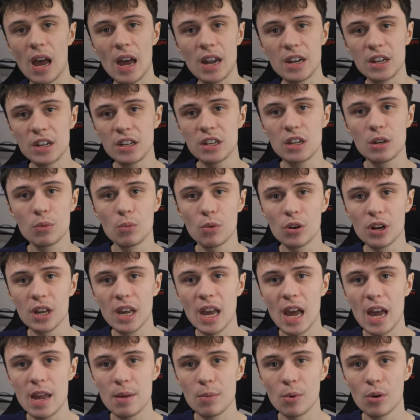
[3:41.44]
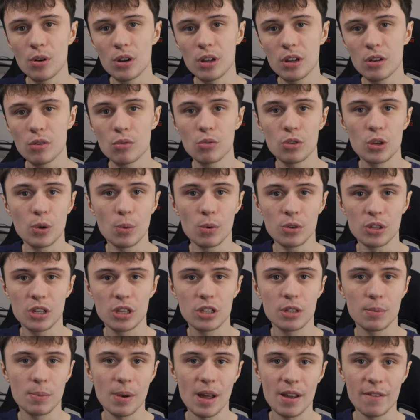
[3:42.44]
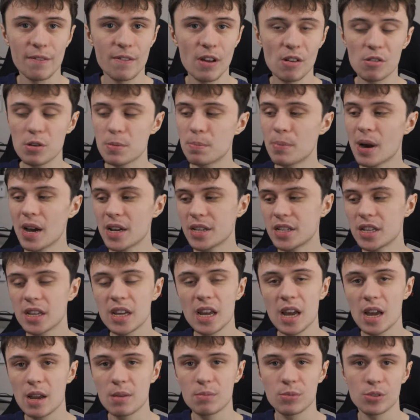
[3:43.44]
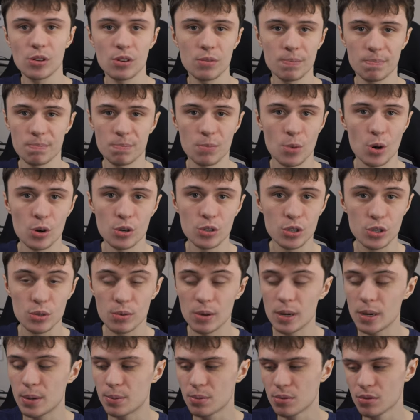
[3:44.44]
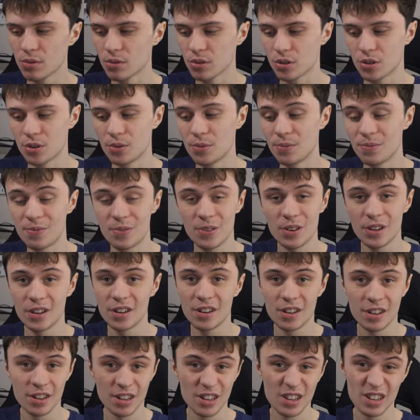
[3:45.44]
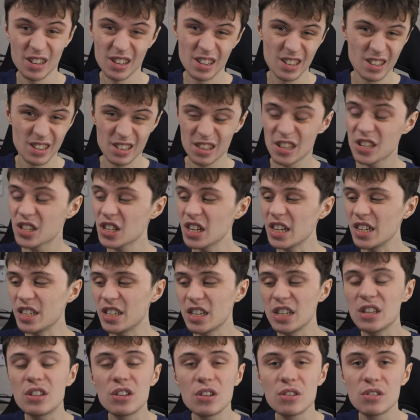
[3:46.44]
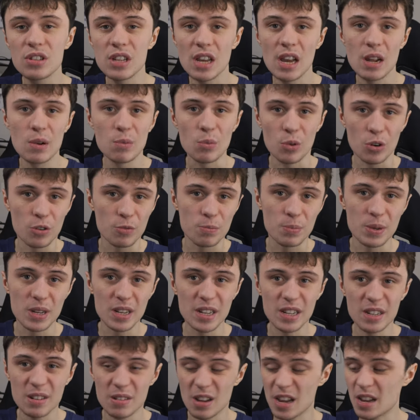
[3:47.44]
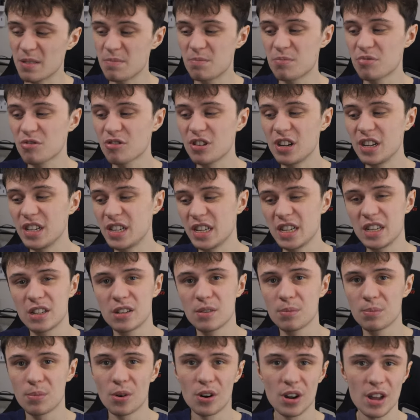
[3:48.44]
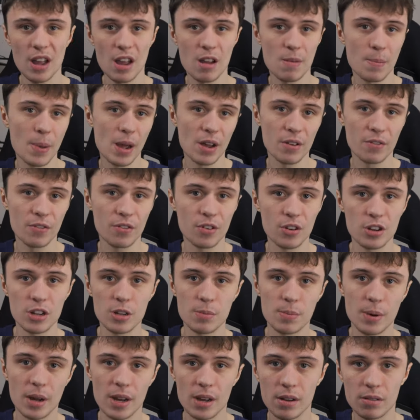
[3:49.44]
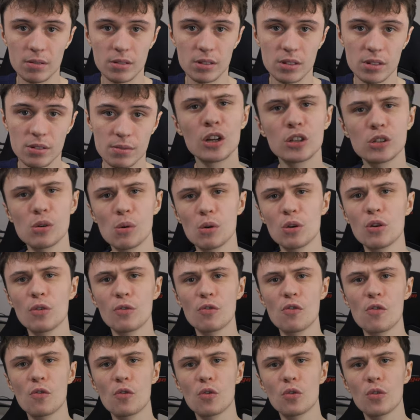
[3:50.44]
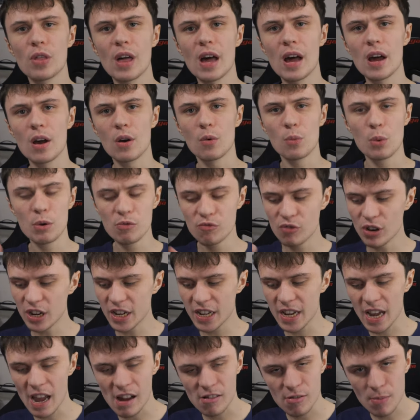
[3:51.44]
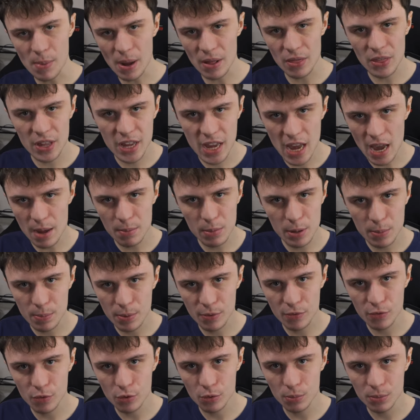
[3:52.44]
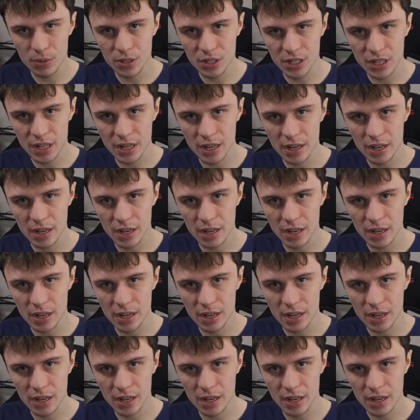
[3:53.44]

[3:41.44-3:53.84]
and you didn't want a game on it, or you wanted to play very basic games like Minesweeper or something, the GT210 would have been a pretty decent buy at about £30. So enough of all that, we really care about the gaming performance